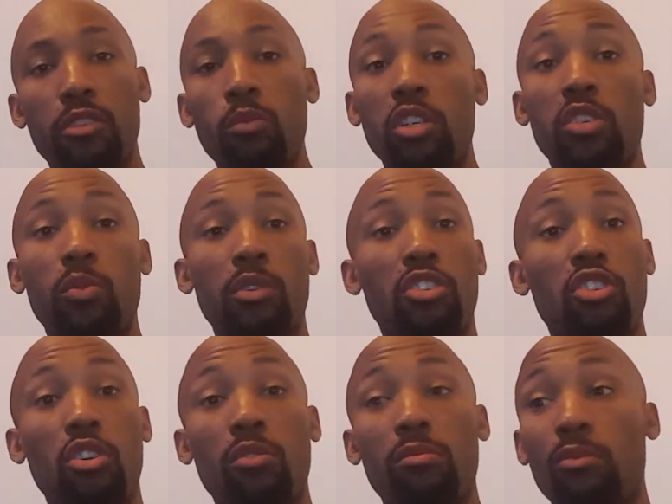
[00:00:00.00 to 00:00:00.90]
which was
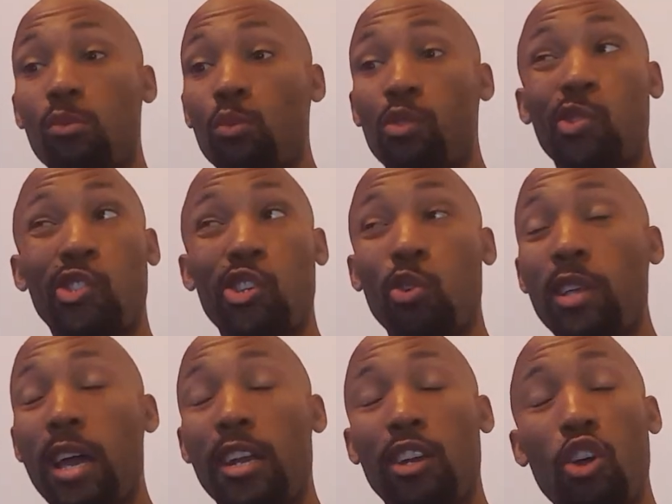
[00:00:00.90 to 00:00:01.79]

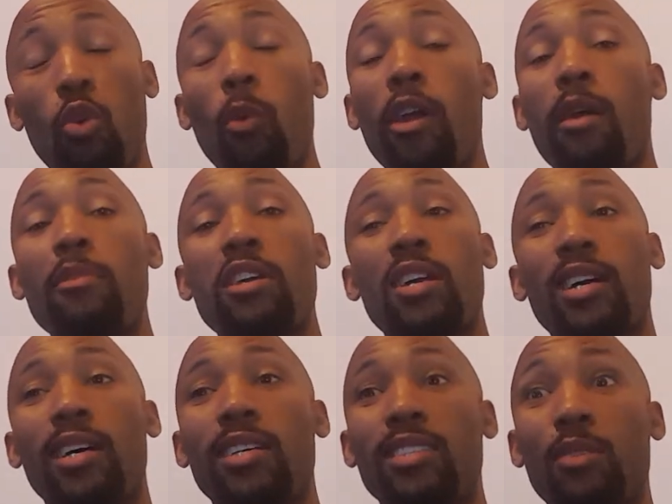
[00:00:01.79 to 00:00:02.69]
totally out of nowhere
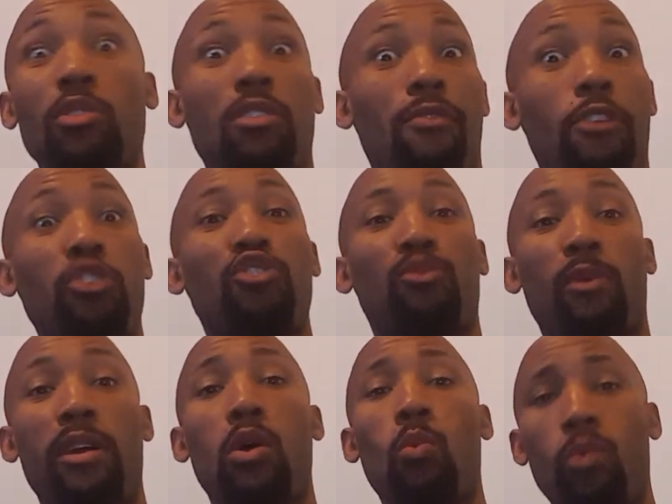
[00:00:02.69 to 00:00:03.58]
because it was the first
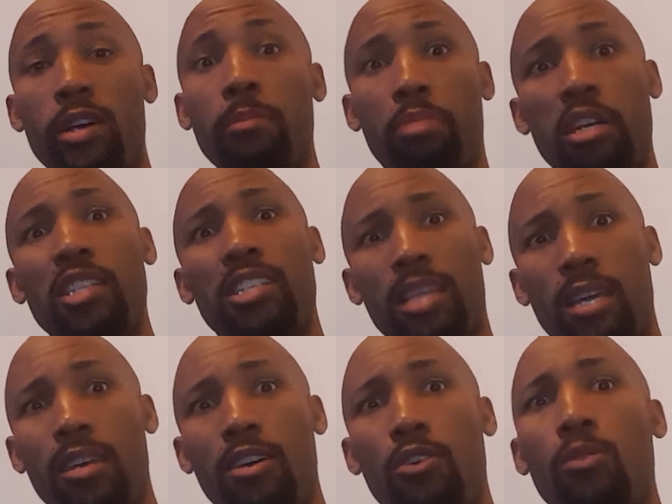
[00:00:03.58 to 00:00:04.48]
round one-punch
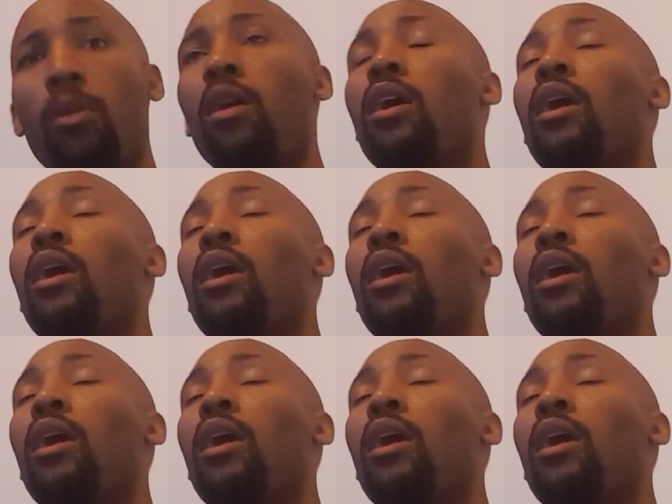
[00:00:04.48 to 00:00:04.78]
KO.